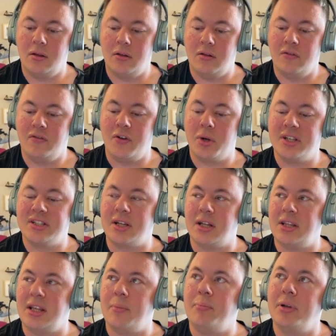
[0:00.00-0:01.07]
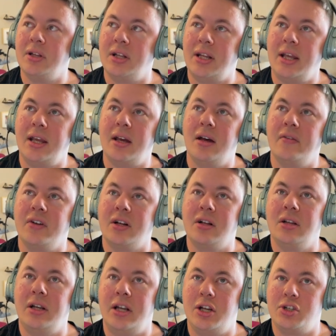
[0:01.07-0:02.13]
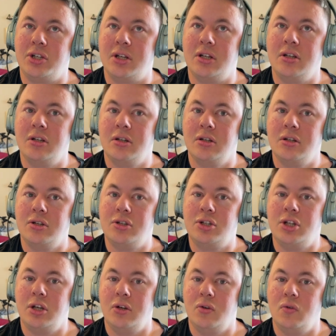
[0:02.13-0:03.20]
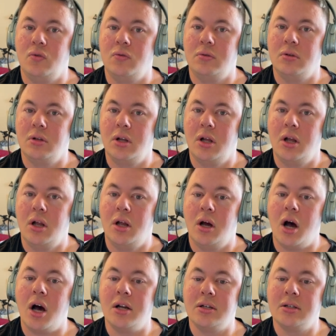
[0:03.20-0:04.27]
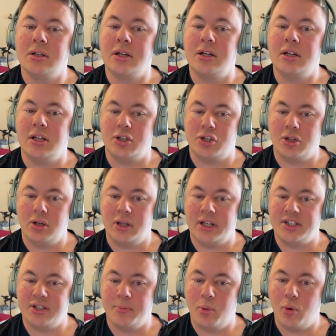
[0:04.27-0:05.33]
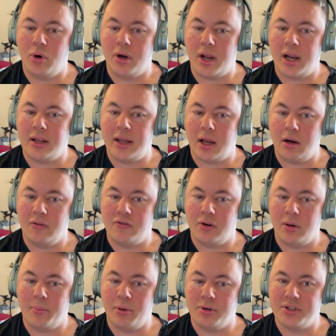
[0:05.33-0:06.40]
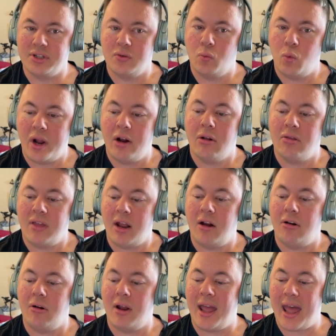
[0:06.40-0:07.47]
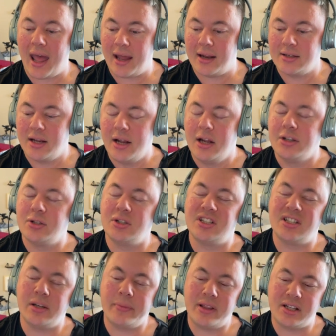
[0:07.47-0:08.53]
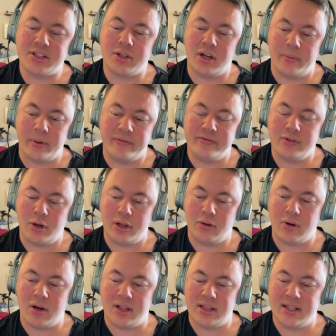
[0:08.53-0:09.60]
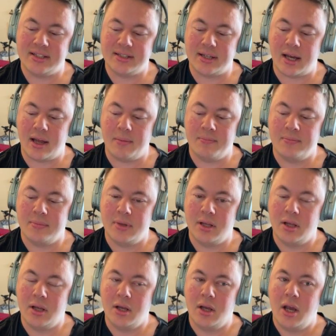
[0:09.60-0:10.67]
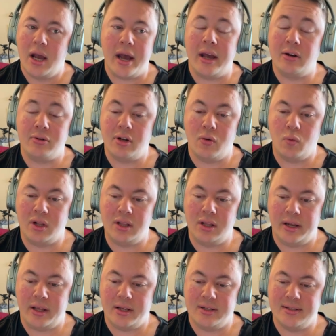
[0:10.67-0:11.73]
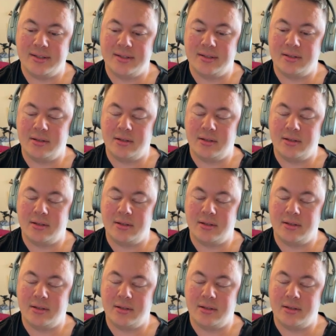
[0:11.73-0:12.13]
the ability of a clinician to unconditionally support and care for a person where they are at. So some of this could have been floating around at this time. I don't know what Lydia's